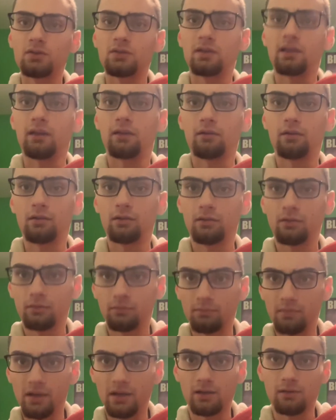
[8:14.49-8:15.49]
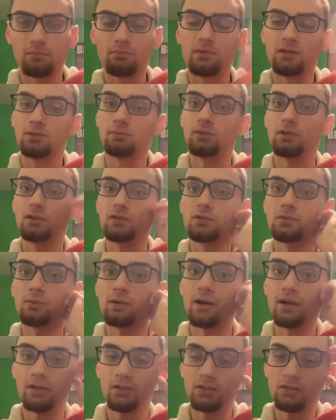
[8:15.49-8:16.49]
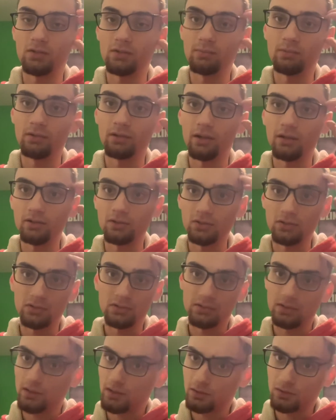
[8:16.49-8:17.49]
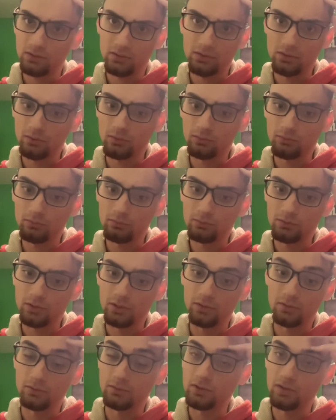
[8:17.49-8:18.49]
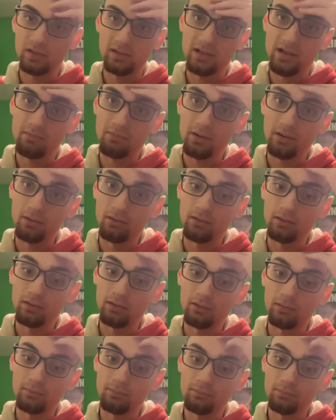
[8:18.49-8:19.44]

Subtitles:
that make minimalist watches, but I just don't, they're just not my thing.